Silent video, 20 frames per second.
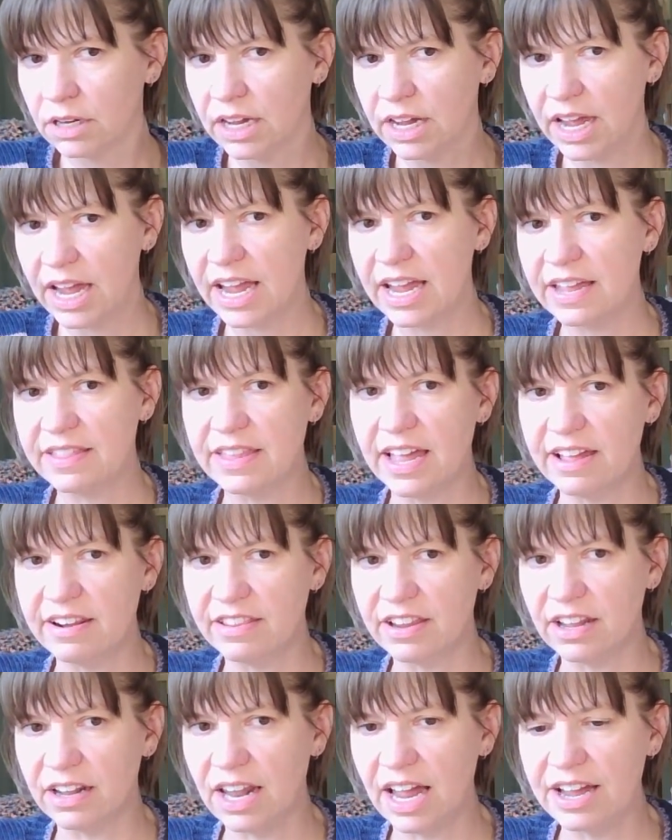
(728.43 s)
and then
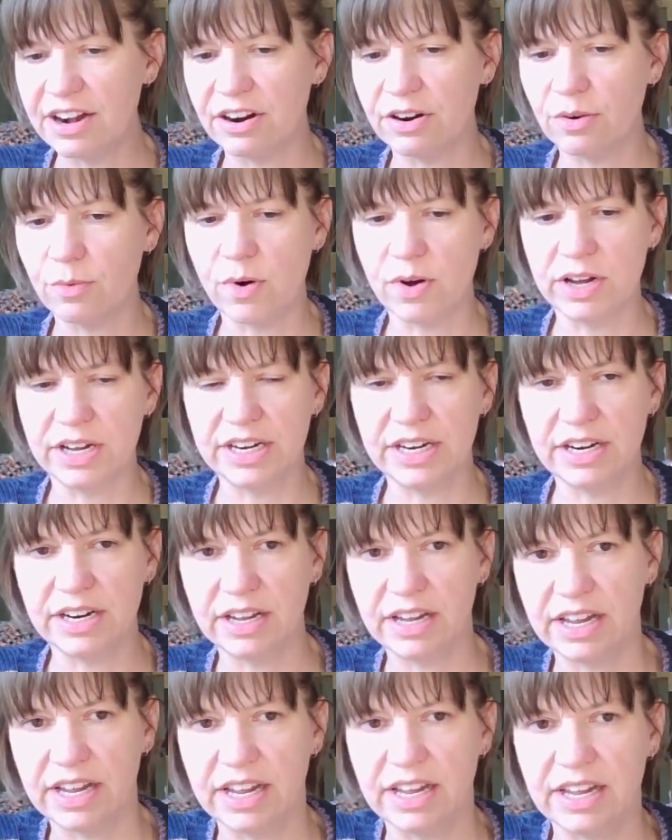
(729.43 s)
the lighter one
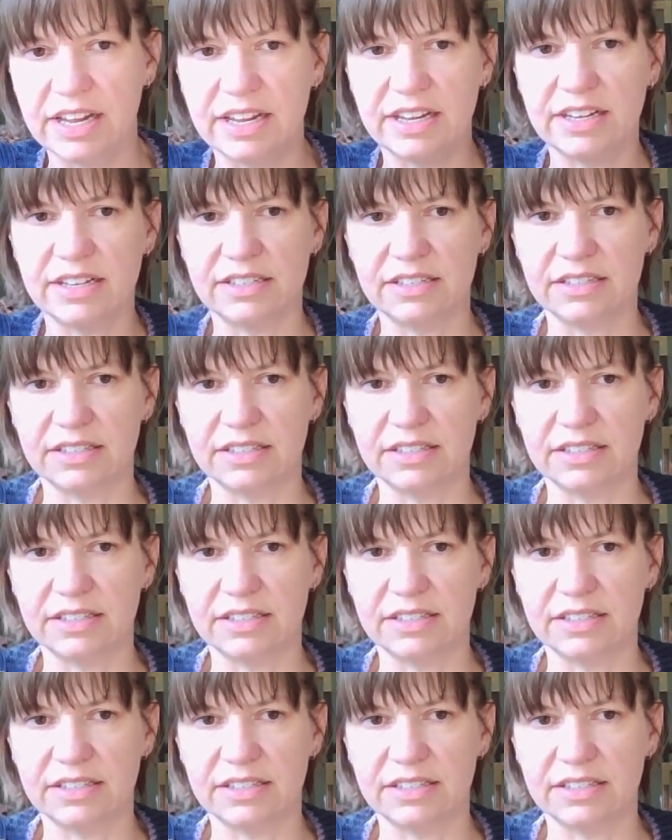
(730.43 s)
here